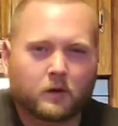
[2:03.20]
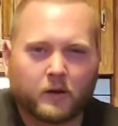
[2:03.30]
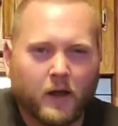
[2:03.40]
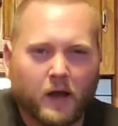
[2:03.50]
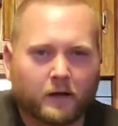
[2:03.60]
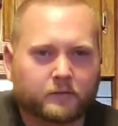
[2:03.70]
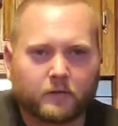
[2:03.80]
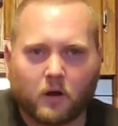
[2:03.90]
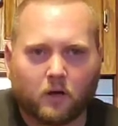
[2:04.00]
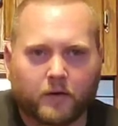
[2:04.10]
Nas,
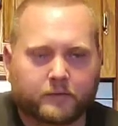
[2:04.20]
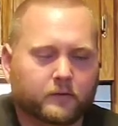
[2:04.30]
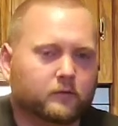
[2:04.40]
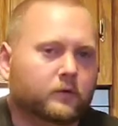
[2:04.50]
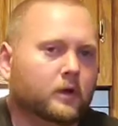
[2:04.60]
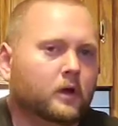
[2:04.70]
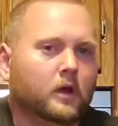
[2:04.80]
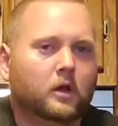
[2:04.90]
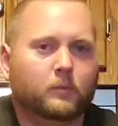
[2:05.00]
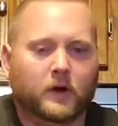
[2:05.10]
all that stuff.
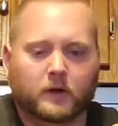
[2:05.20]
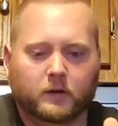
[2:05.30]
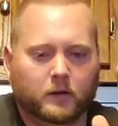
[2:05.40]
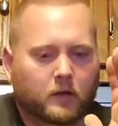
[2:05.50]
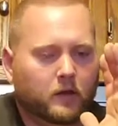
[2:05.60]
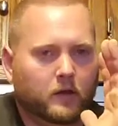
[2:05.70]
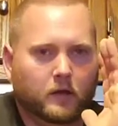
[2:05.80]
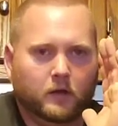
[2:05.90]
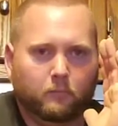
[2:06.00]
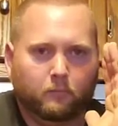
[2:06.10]
But
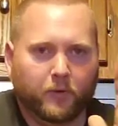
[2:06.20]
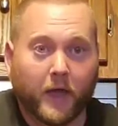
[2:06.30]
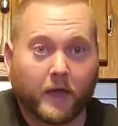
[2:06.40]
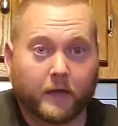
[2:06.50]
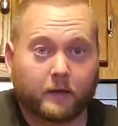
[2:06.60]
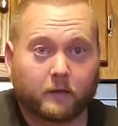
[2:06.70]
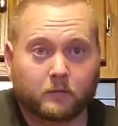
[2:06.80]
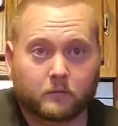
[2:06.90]
Bang,